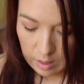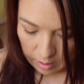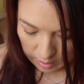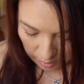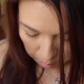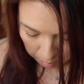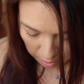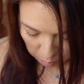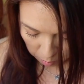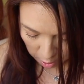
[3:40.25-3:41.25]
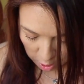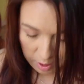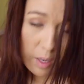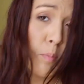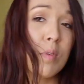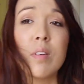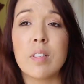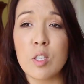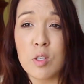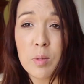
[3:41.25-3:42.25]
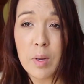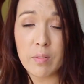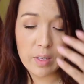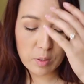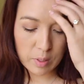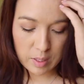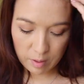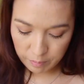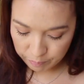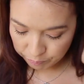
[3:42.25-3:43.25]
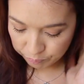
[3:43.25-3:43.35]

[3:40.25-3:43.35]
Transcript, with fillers: it's like a blush brush. I'm, did you see my face right there?